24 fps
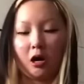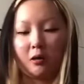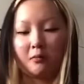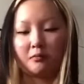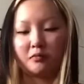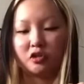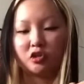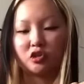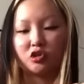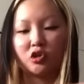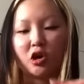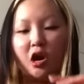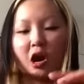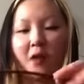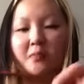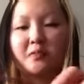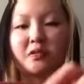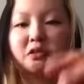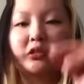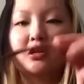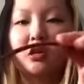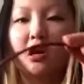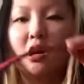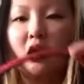
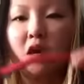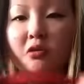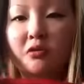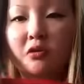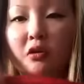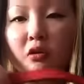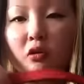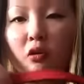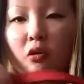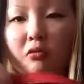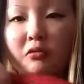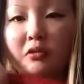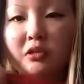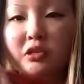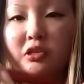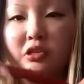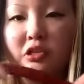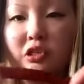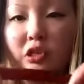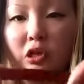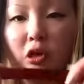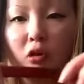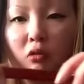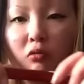straps, they're only
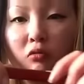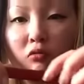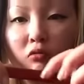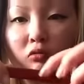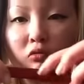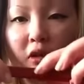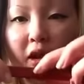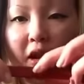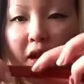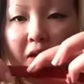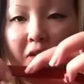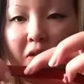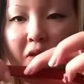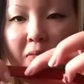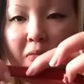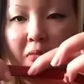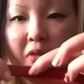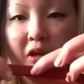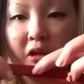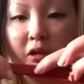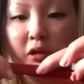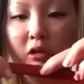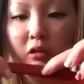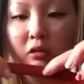sewn right in the
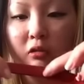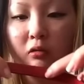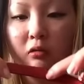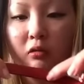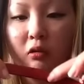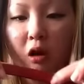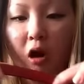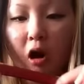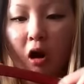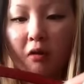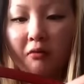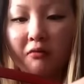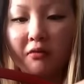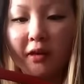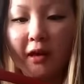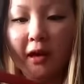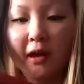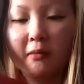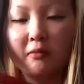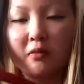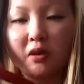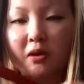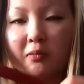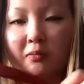middle of the
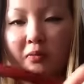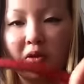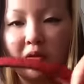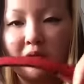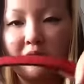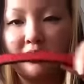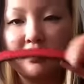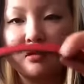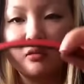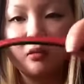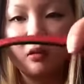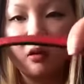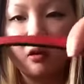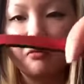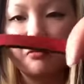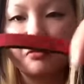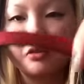handbag, but of